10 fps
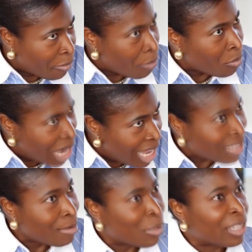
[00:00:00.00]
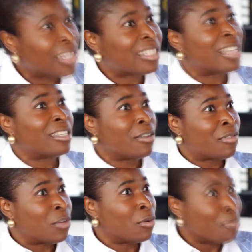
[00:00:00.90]
from our simple understanding of
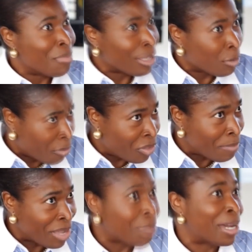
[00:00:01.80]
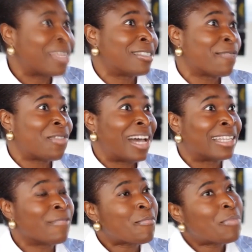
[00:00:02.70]
the mathematics of
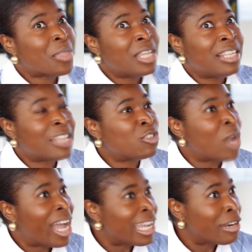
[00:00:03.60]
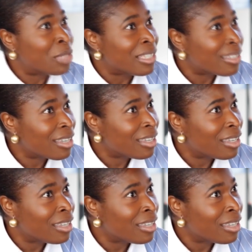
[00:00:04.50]
that, is that you are higher risk.